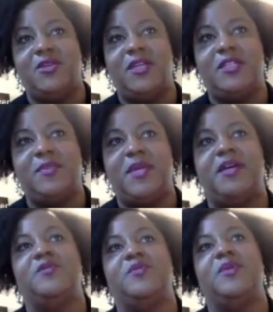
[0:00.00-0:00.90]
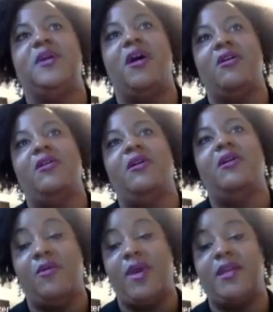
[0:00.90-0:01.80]
too much because we
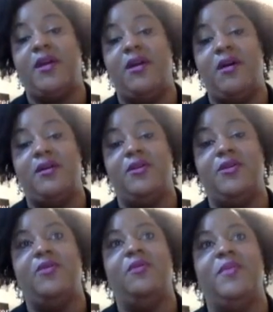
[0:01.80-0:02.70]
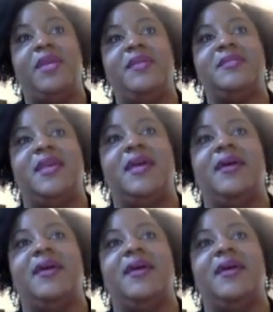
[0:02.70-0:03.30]
are already on Google Meet,